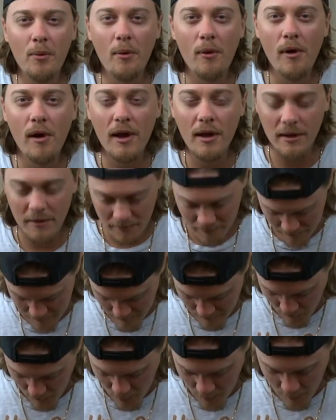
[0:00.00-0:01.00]
1,
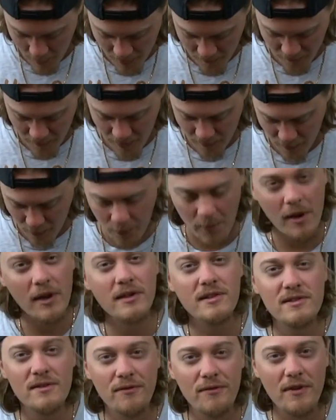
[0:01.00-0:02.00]
one of my favorite
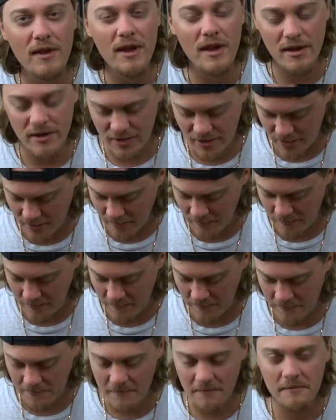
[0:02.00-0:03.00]
ways to fish.
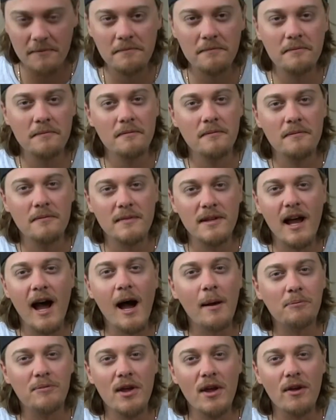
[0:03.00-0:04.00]

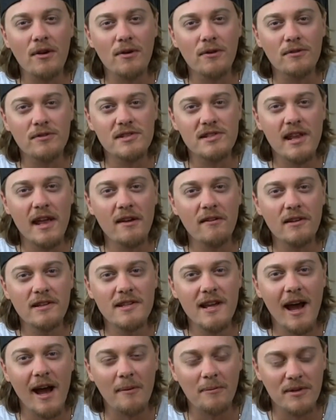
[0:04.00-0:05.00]
Top toad, Stanley
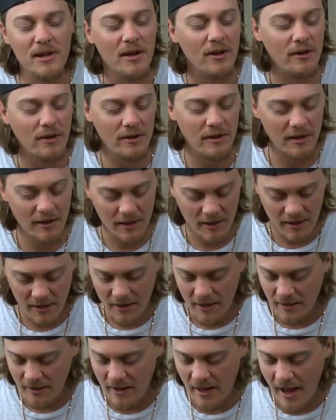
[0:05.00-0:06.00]
top toad.
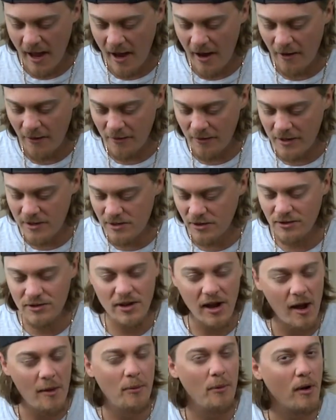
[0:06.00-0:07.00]
Now, these are a
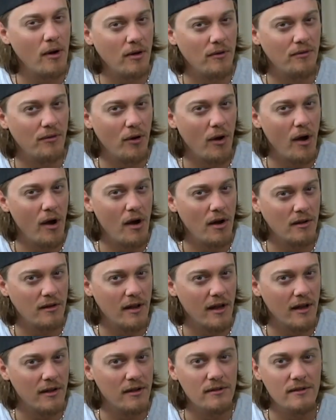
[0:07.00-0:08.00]
topwater frog
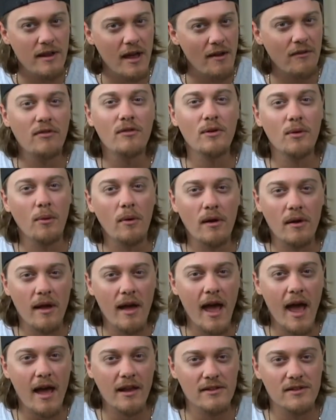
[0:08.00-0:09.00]
that you definitely want to
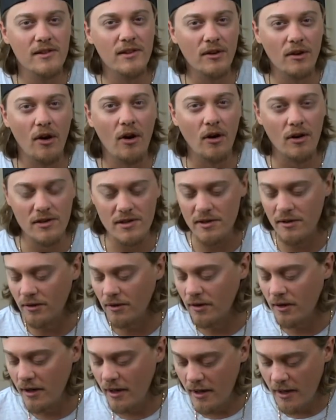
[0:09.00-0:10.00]
add to your
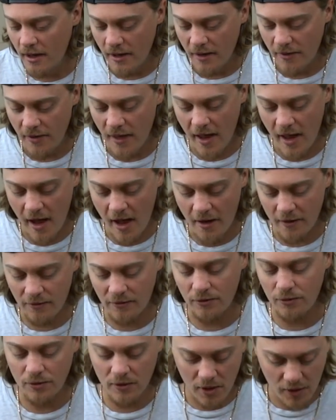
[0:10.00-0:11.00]
arsenal. They
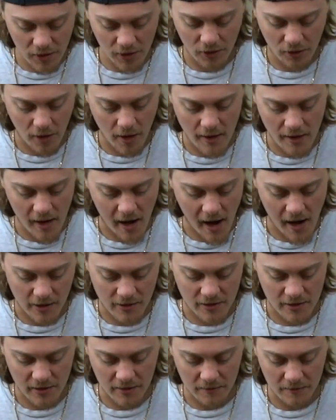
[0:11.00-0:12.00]
have really great
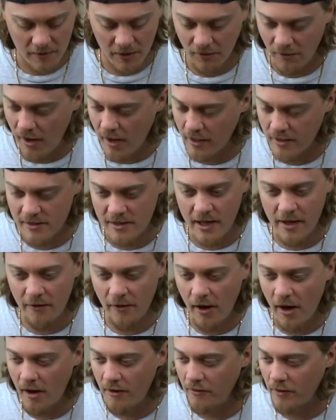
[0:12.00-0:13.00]
action. The legs give
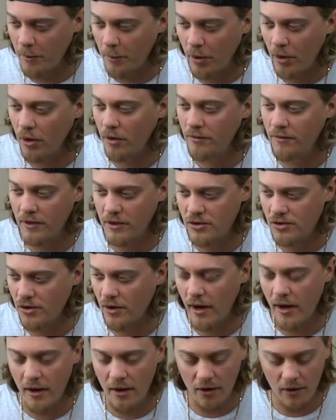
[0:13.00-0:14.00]
off a perfect
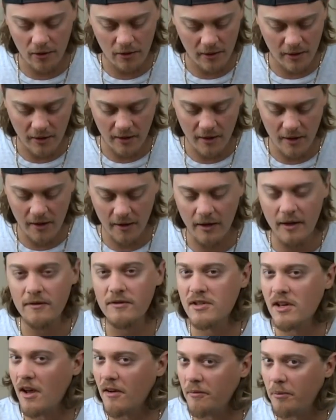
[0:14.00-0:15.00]
trail, and it
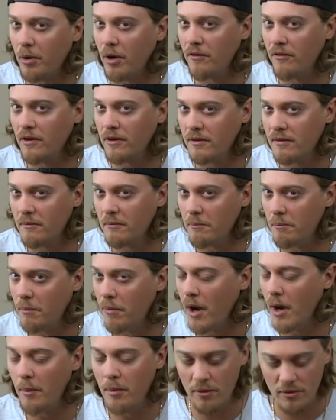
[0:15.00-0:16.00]
gives off perfect
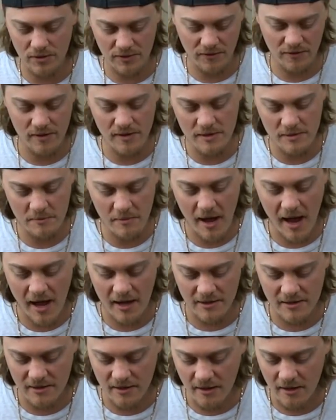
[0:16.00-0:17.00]
bubbles for these
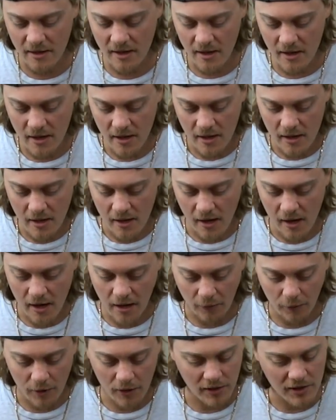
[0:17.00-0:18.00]
bass to
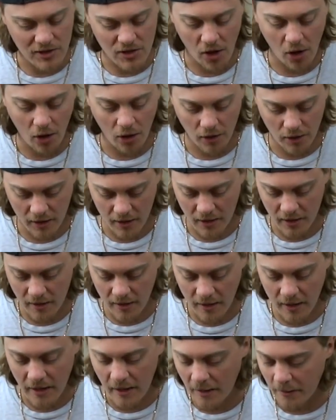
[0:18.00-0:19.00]
really
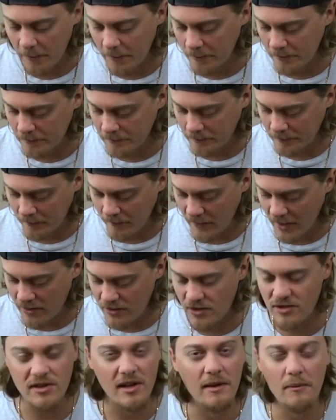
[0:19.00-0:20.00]
target and
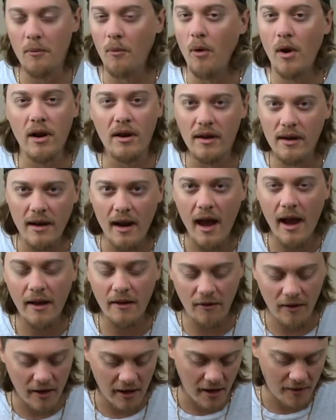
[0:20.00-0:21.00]
just want to
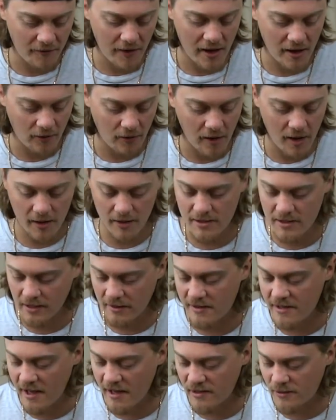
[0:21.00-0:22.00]
annihilate. I've had a lot of
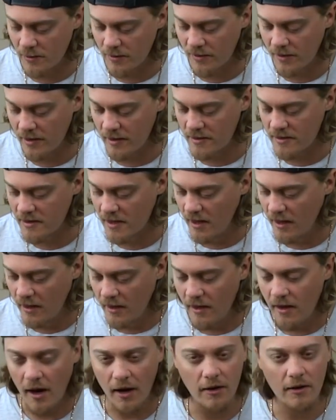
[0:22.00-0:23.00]
success with these.
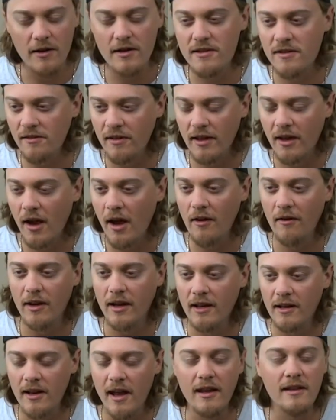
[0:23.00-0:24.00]
I recently caught
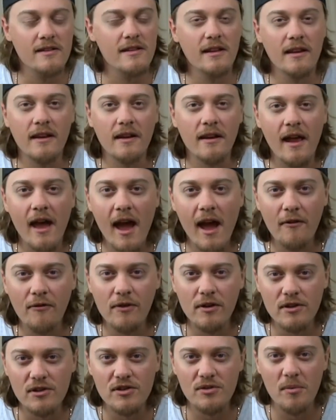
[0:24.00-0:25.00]
like a 19 and a half
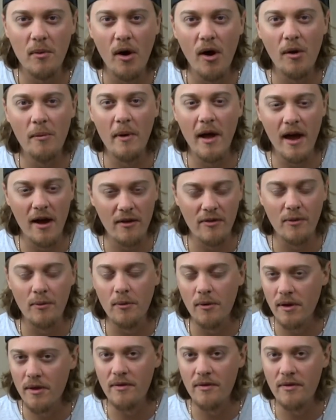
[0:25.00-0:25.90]
inch smallmouth in one